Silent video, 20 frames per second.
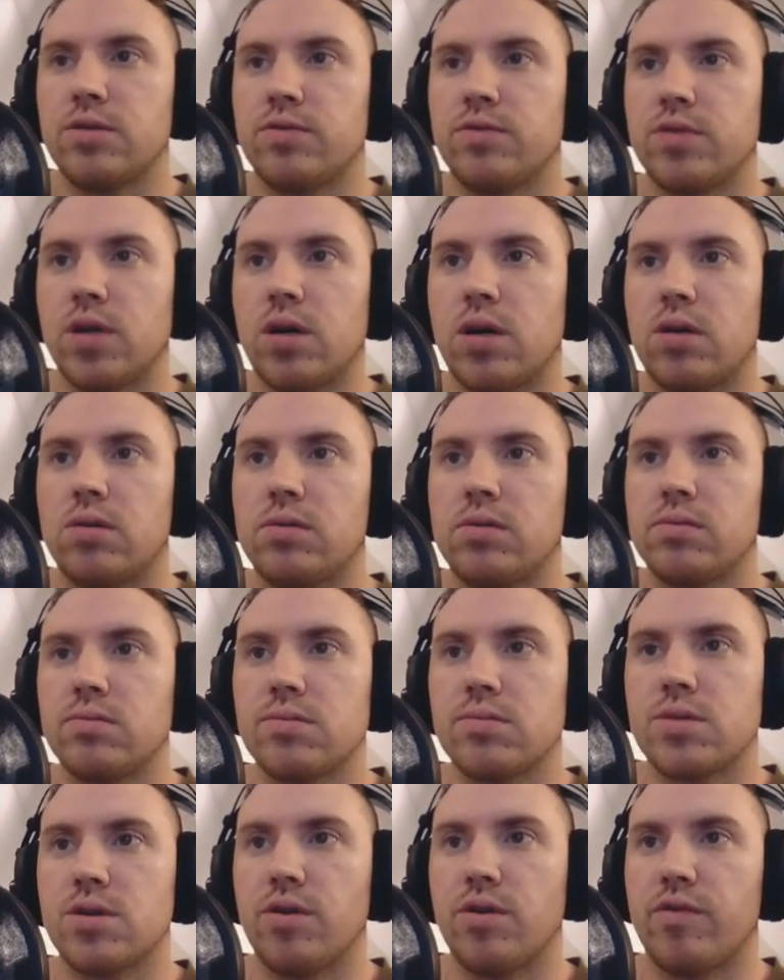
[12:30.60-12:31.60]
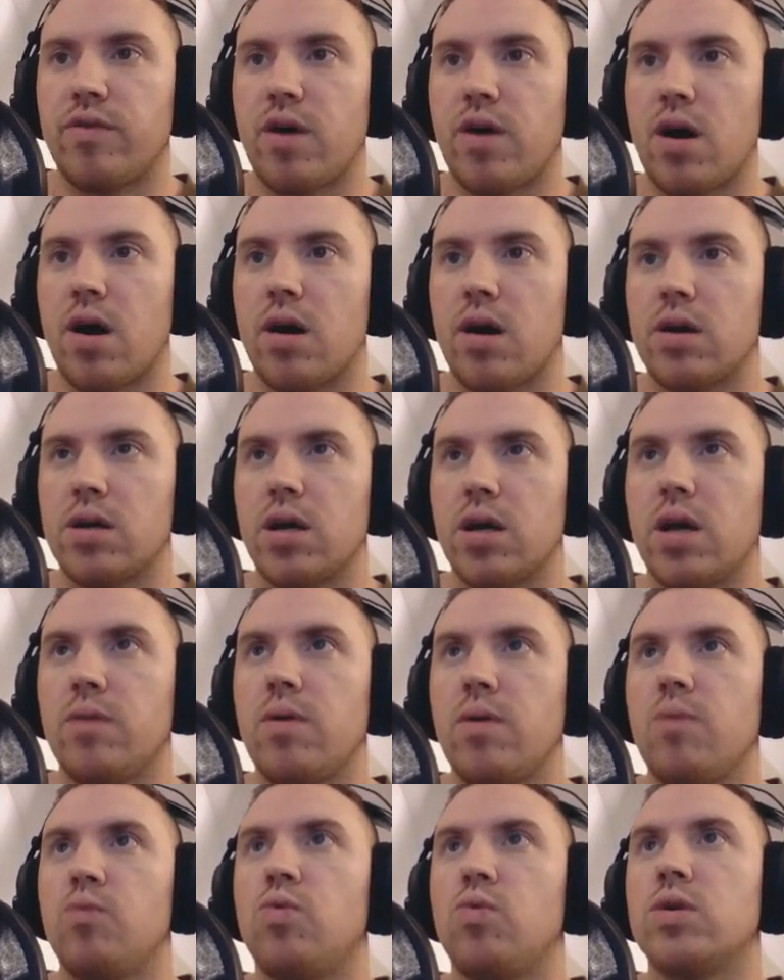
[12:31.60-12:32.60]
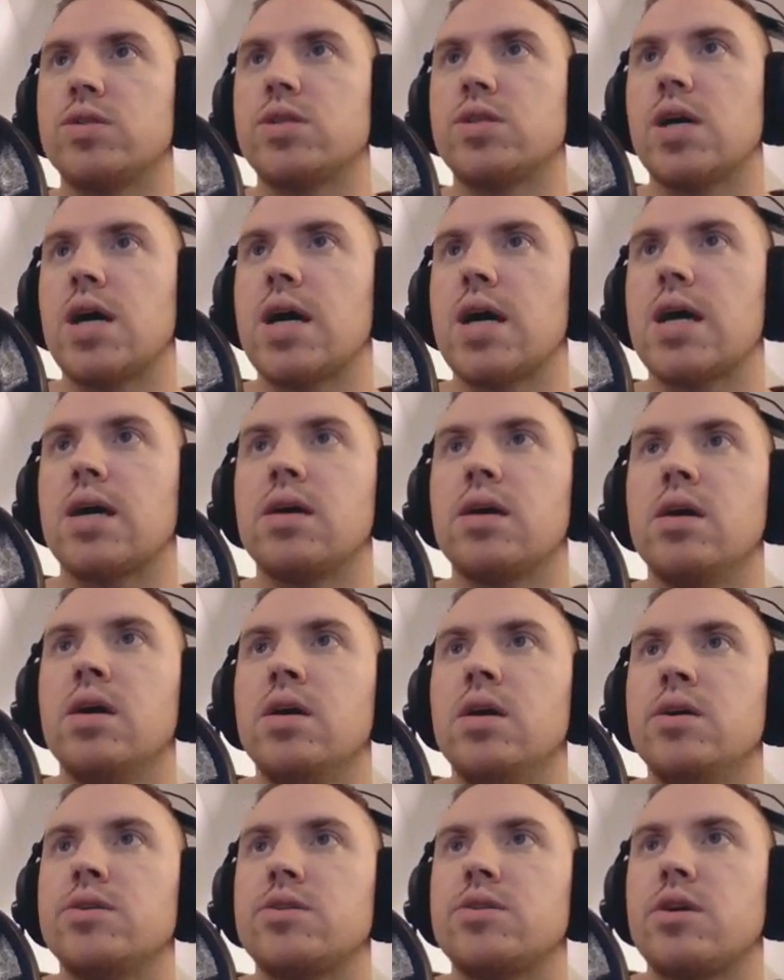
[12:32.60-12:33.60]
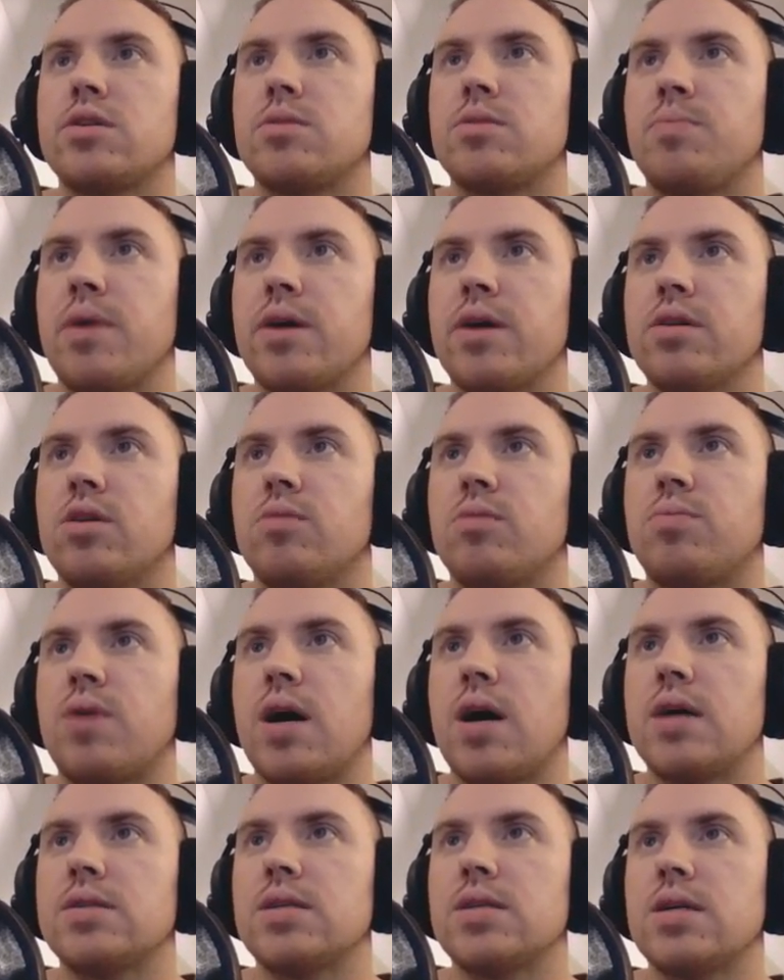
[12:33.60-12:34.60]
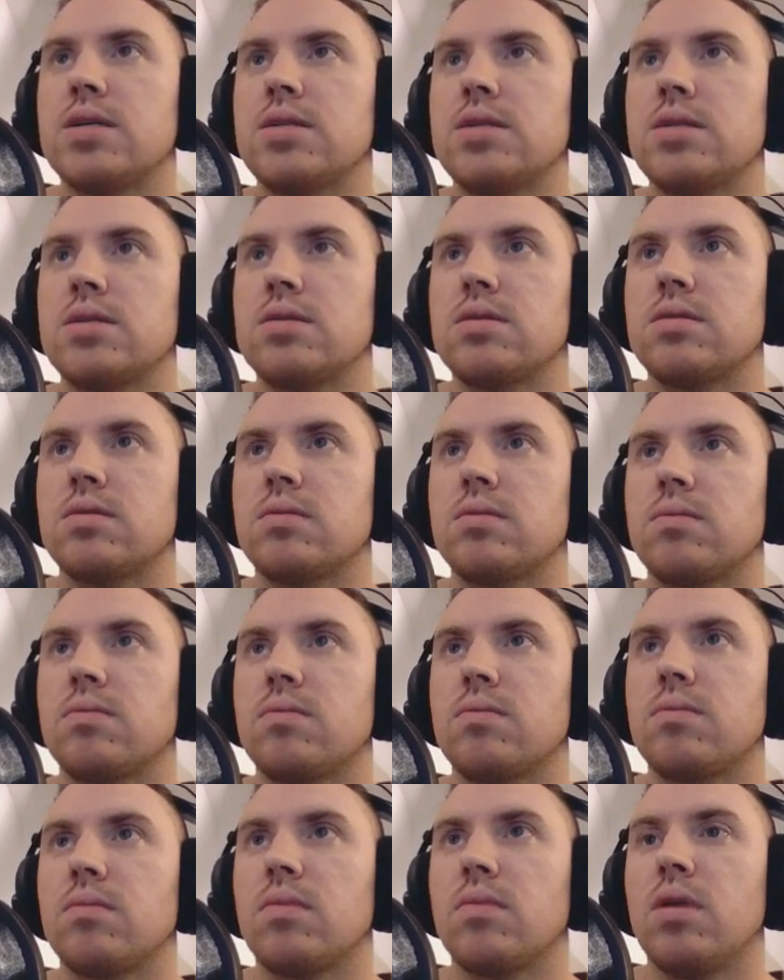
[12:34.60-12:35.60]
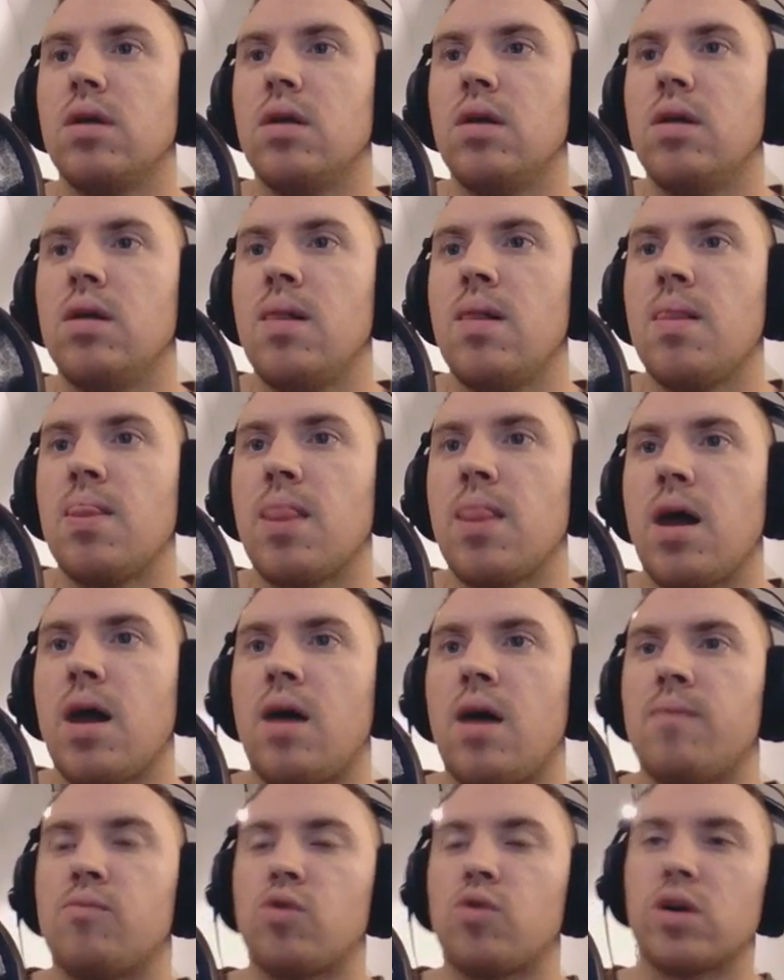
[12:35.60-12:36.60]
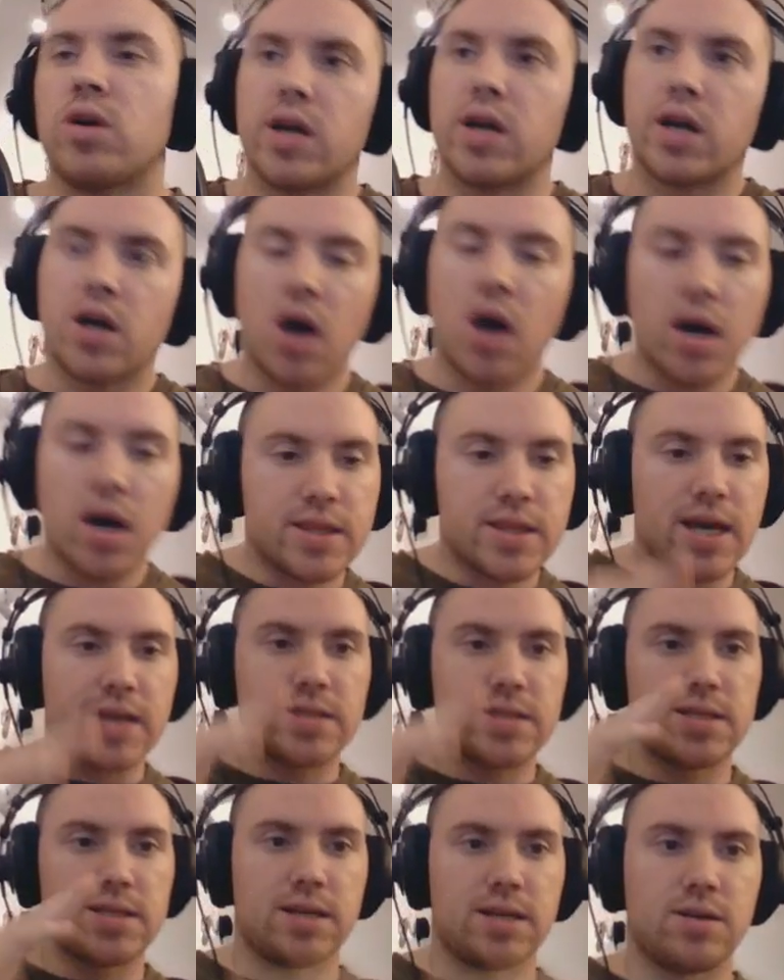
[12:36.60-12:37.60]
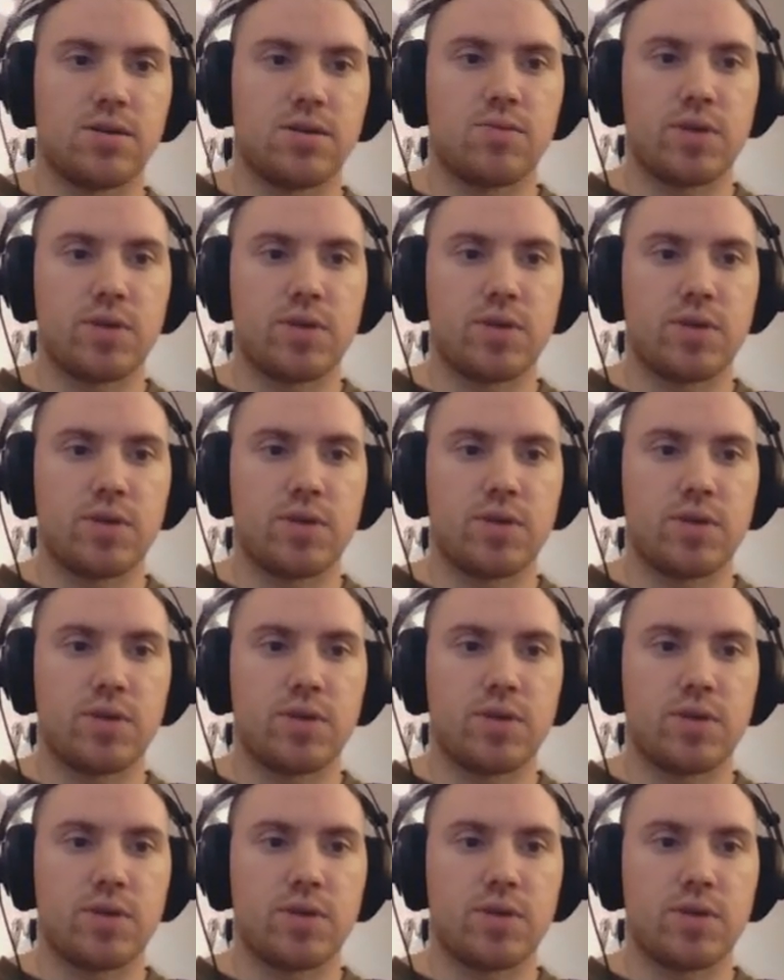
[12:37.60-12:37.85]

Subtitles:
flow so far, and once I start to parallel process, we're going to cut that signal. We're